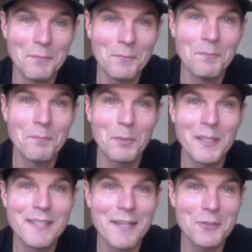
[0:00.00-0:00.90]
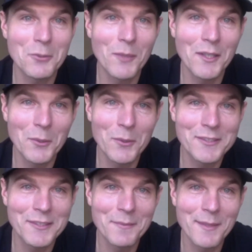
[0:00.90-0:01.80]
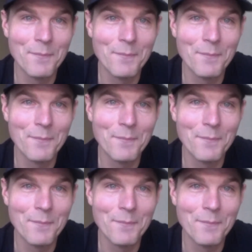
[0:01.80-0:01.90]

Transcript: Let's do it. Willow or something.